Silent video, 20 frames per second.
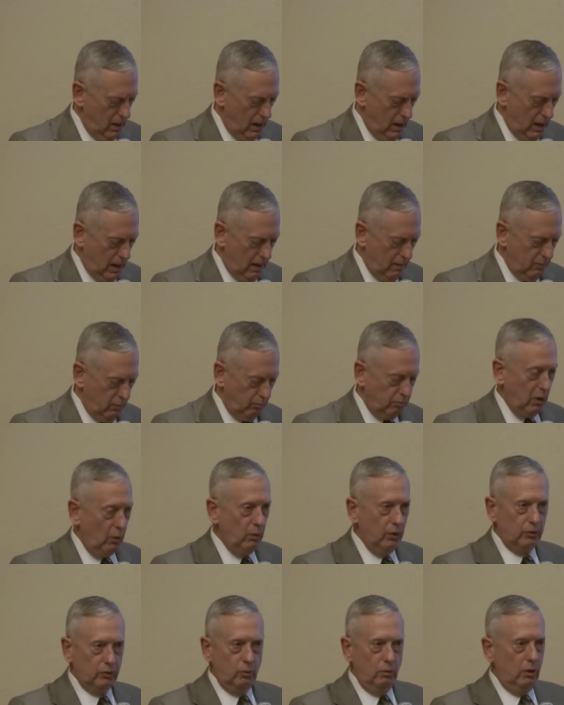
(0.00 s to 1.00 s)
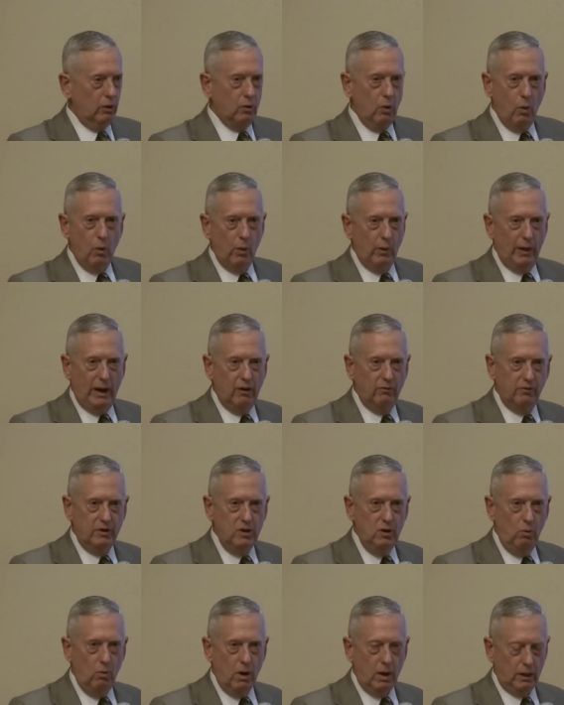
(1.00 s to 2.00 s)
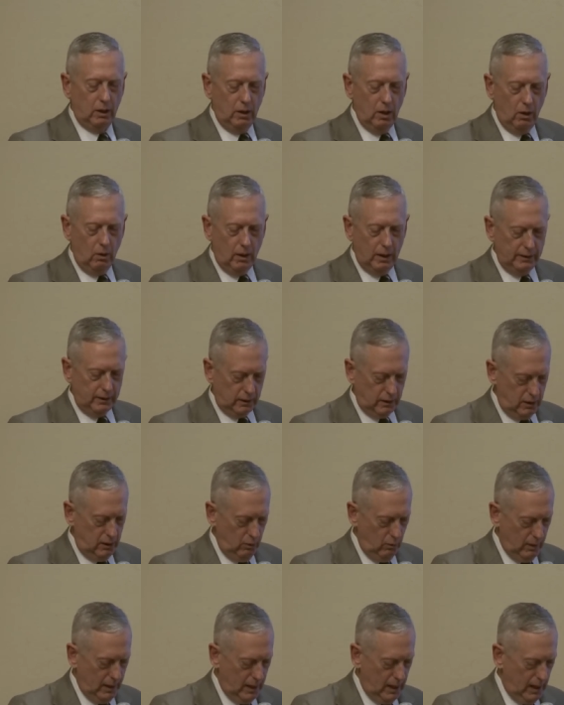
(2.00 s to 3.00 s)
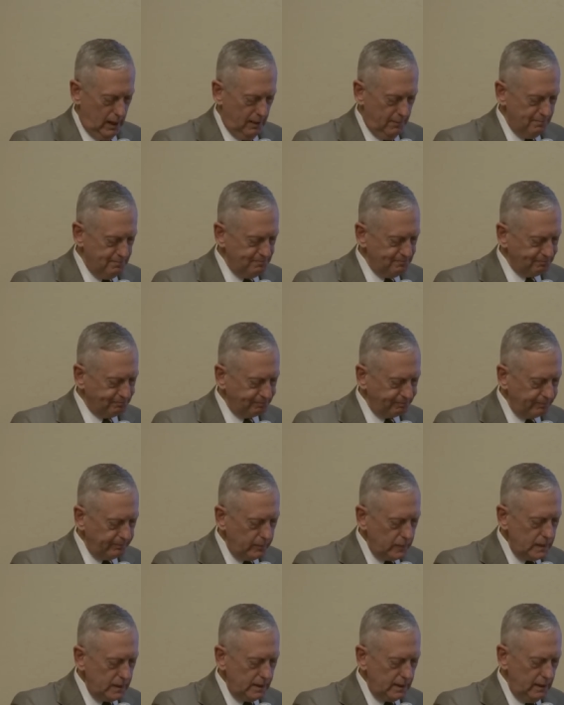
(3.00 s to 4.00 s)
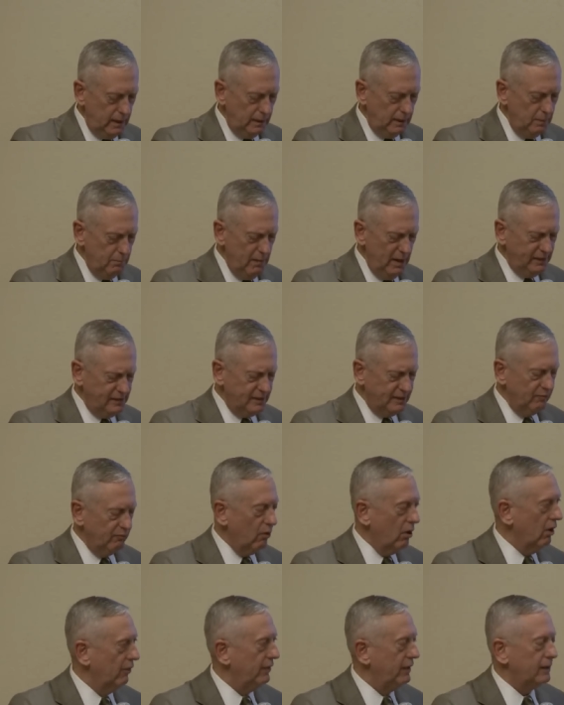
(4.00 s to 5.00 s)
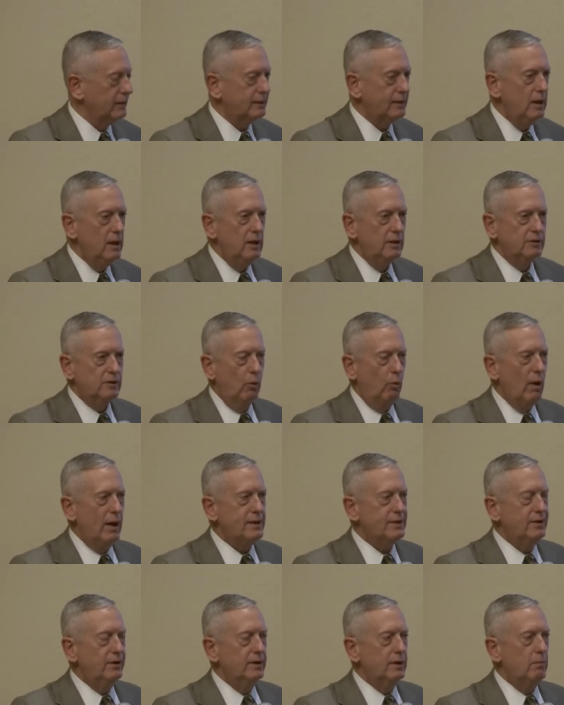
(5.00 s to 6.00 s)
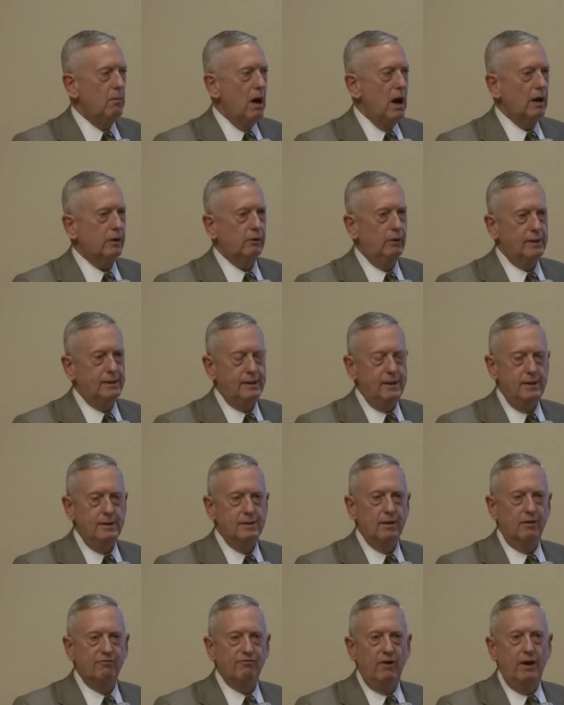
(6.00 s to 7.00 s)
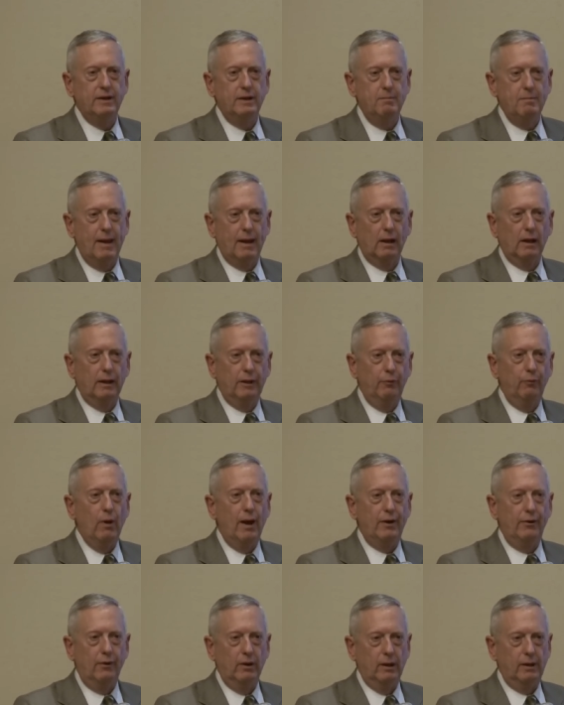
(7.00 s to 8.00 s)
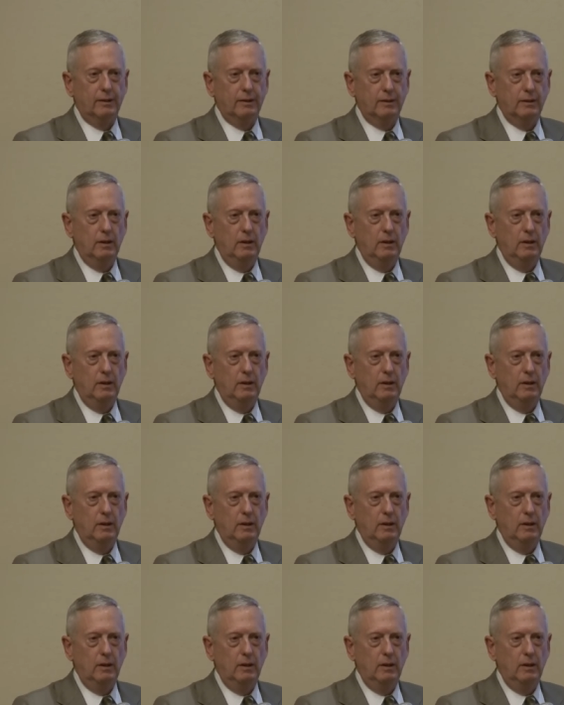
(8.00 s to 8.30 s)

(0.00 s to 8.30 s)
Uh, but we'll, we'll go wherever you want to go on the Q and A. In the midst of all this, the Western democracies are fundamentally rudderless.